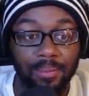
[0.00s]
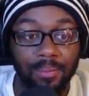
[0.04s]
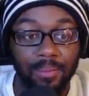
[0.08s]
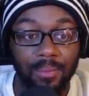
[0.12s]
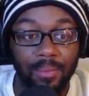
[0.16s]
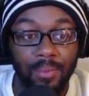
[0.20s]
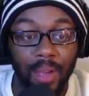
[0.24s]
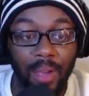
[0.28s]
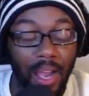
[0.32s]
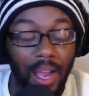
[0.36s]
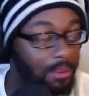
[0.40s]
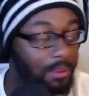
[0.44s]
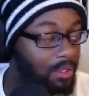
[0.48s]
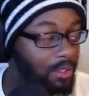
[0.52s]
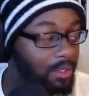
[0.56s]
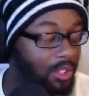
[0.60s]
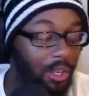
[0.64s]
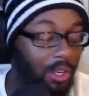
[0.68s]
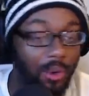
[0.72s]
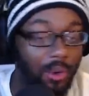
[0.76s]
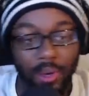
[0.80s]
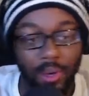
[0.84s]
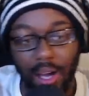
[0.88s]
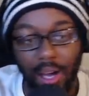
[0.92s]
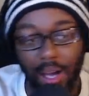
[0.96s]
I'm
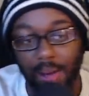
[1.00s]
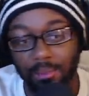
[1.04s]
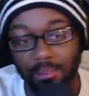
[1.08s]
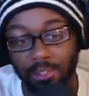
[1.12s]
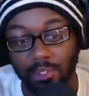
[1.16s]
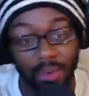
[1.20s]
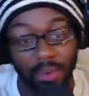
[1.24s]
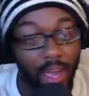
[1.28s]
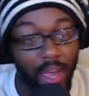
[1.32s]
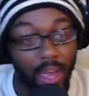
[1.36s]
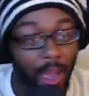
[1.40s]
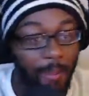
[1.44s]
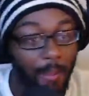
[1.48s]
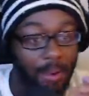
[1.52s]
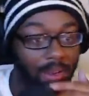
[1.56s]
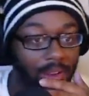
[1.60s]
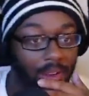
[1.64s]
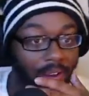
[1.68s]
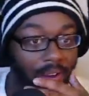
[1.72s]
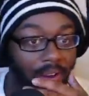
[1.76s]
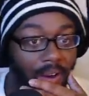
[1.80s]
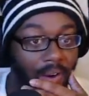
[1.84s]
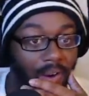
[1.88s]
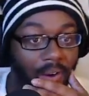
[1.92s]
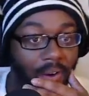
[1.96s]
so happy
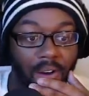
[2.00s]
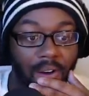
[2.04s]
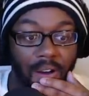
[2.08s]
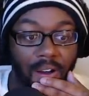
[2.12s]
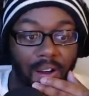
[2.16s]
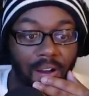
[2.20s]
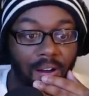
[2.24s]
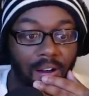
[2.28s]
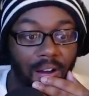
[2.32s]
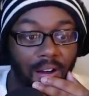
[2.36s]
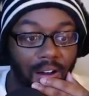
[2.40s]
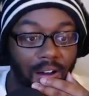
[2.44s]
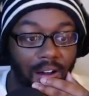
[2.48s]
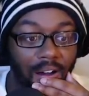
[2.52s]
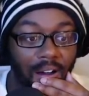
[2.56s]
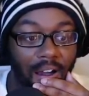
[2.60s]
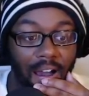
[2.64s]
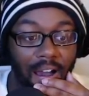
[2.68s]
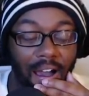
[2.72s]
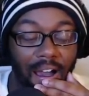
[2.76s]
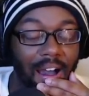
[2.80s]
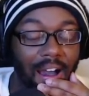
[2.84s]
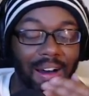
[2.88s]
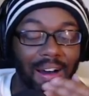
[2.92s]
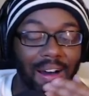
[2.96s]
now.
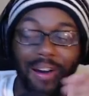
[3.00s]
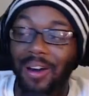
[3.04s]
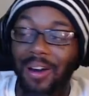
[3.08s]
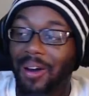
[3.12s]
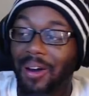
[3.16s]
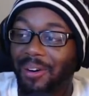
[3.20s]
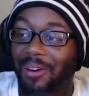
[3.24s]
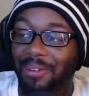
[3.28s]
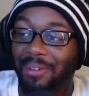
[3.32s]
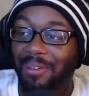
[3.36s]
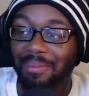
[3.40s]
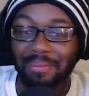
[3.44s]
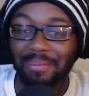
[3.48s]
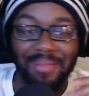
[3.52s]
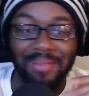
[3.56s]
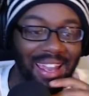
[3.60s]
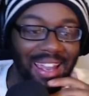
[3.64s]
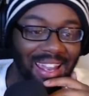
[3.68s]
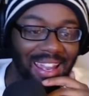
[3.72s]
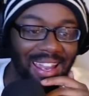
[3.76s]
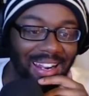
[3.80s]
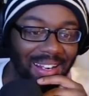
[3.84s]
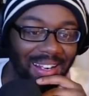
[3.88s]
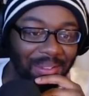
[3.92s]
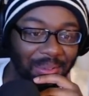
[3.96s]
Oh
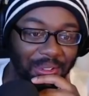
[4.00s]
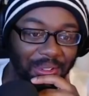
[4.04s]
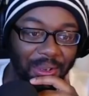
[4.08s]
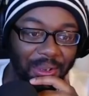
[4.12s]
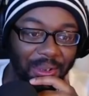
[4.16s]
man, I'm so